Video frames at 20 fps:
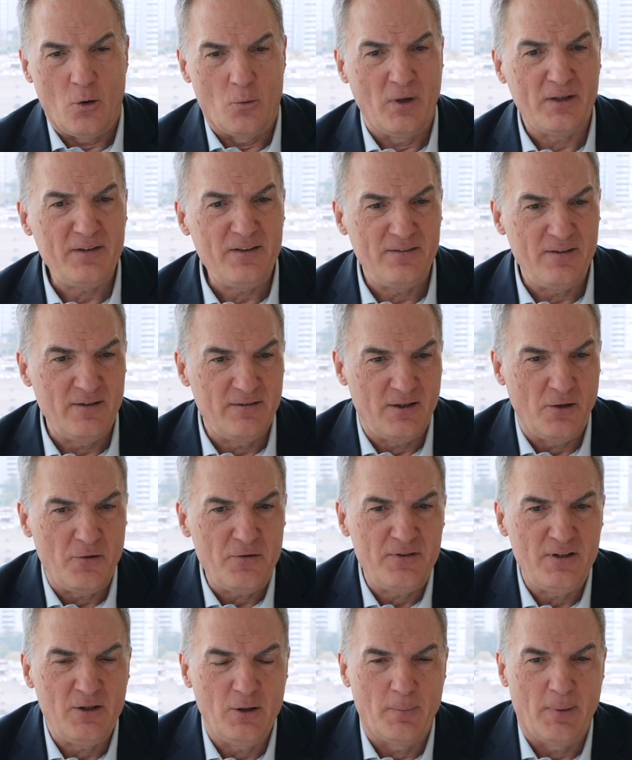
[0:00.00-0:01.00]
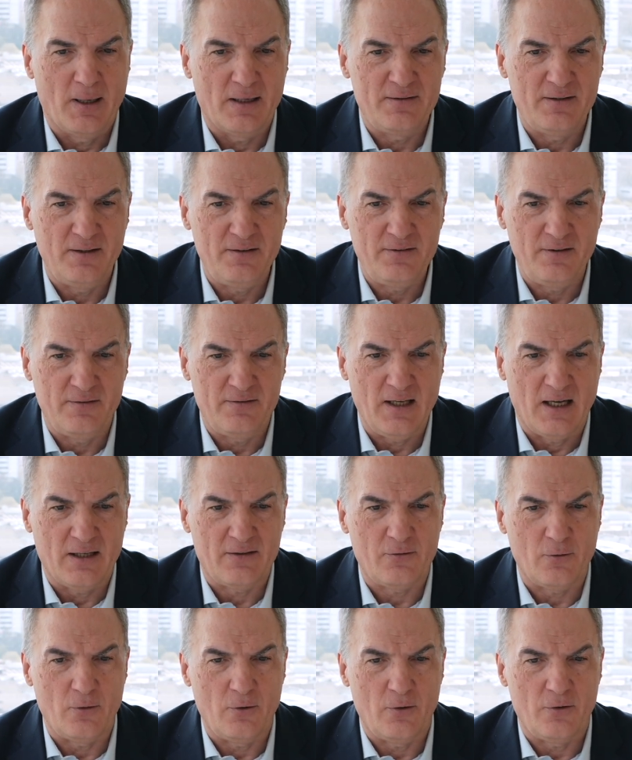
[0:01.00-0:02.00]
What is interesting about this is
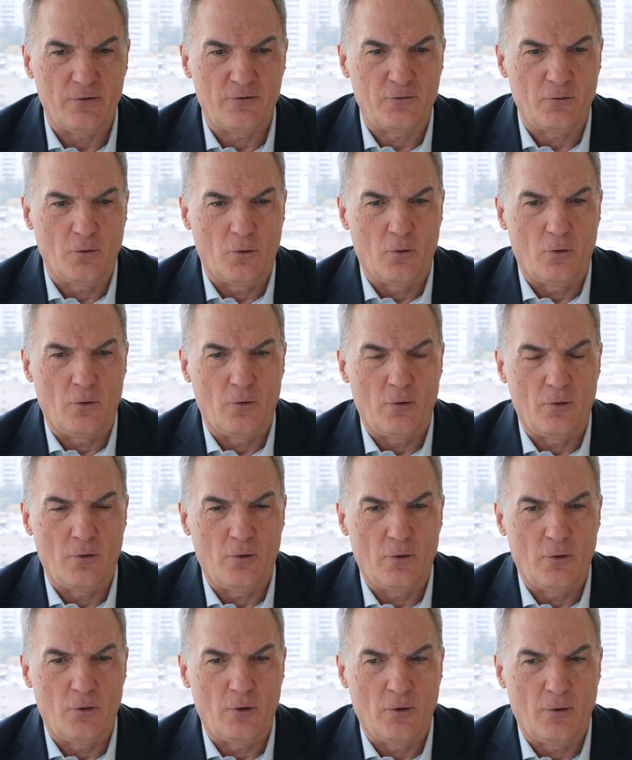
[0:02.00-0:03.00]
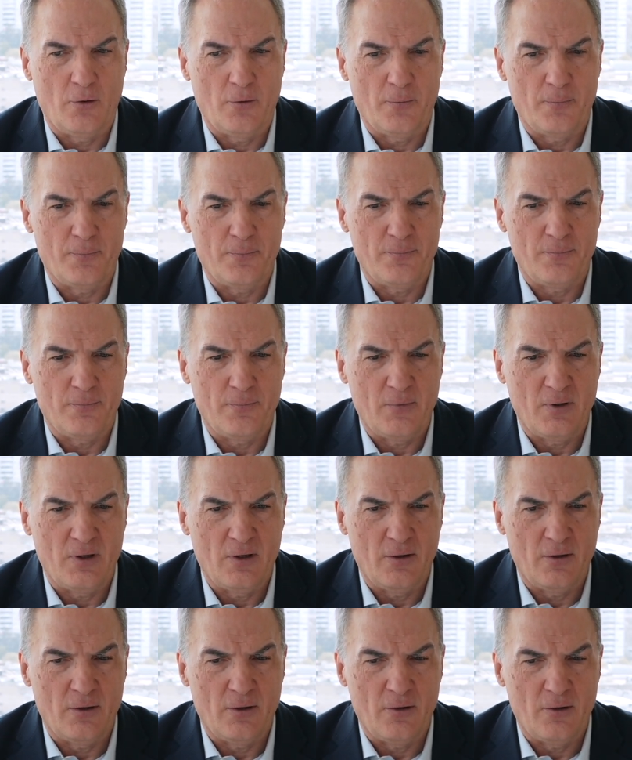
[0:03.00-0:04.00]
that, so
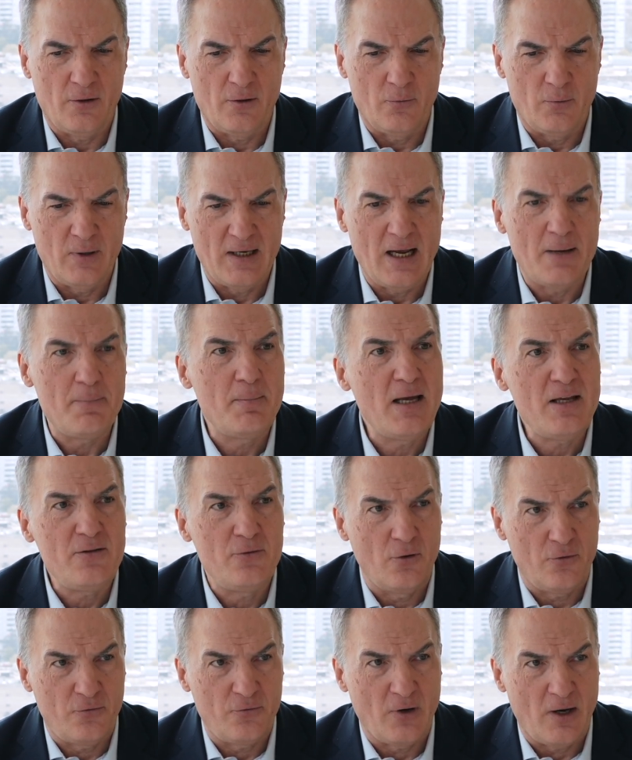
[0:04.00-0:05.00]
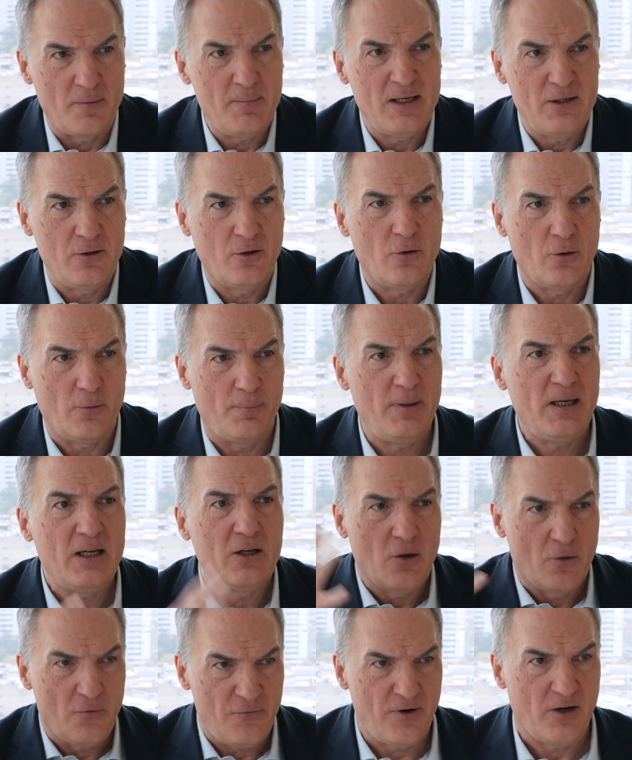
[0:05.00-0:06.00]
when I made a big
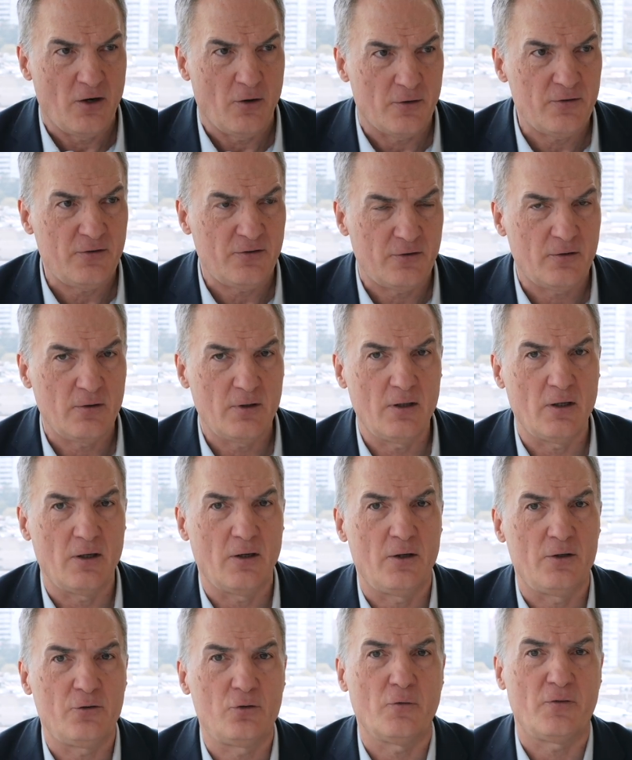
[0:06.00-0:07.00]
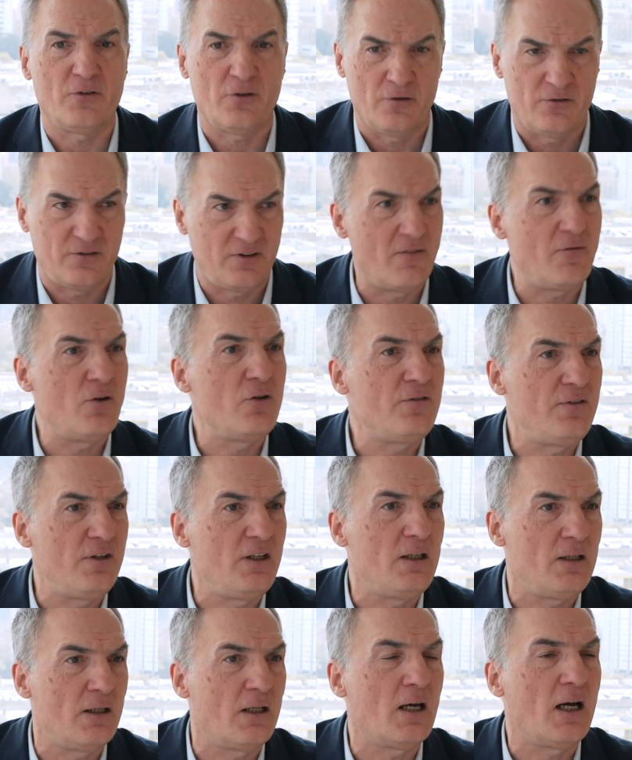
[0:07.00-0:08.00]
conference in
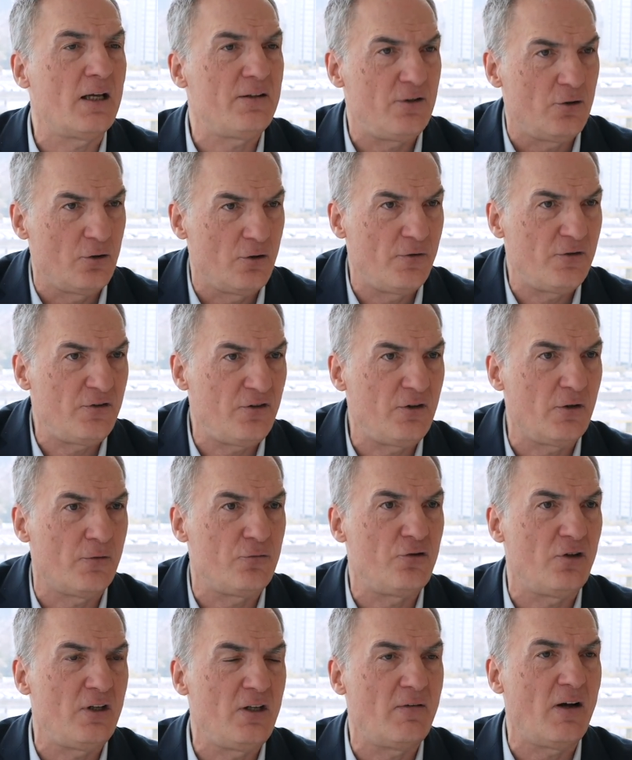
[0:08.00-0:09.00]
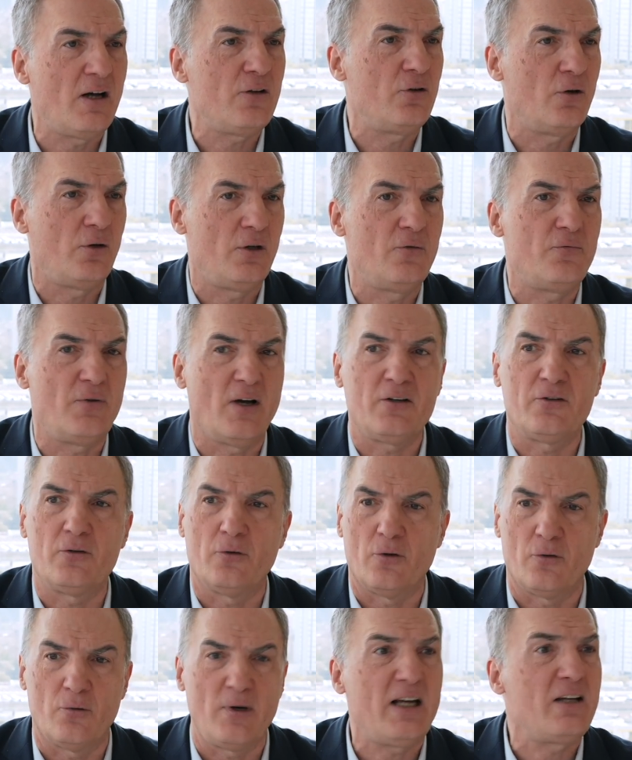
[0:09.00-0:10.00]
2017 at the University of Geneva, in fact,
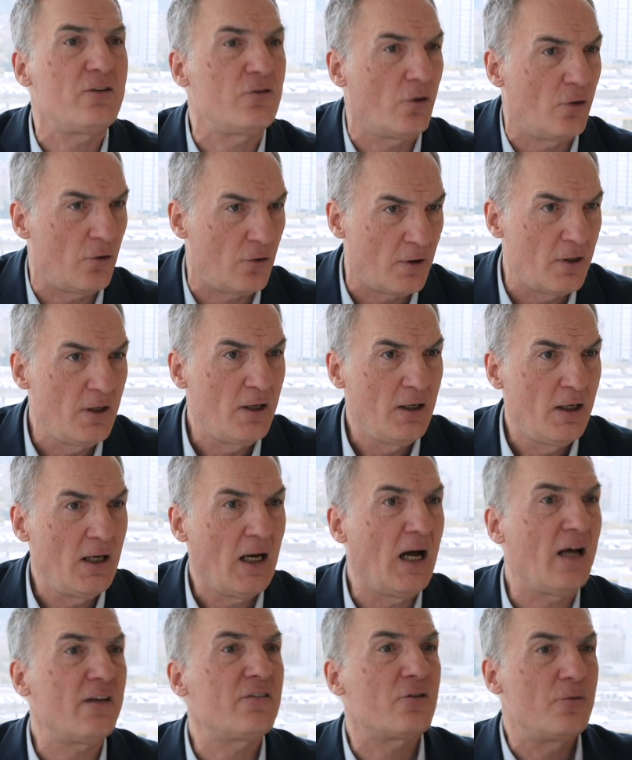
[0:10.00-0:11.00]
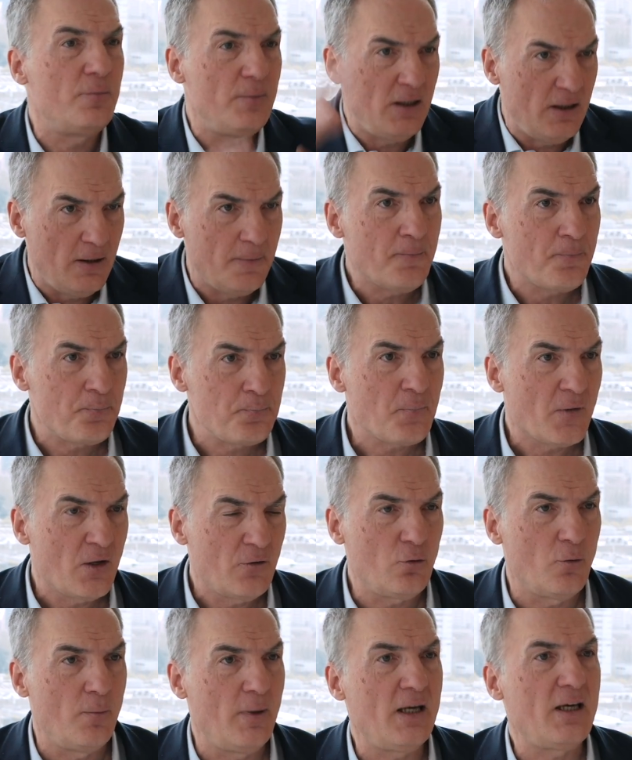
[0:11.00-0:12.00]
the rector asked me
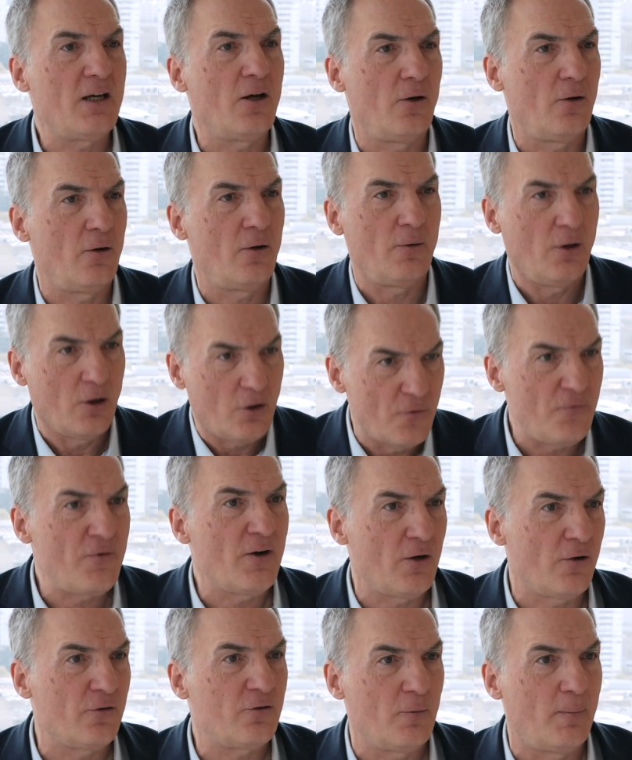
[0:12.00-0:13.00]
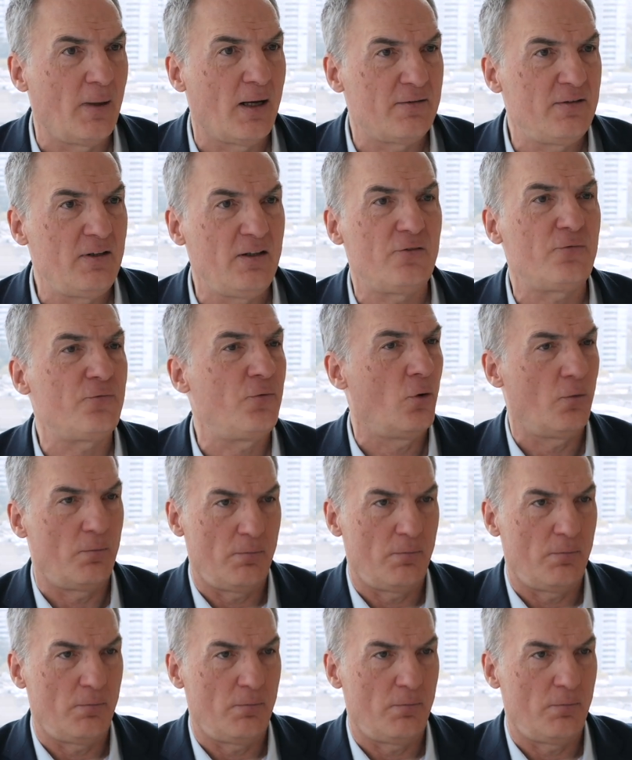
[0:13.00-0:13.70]
to make a conference about this.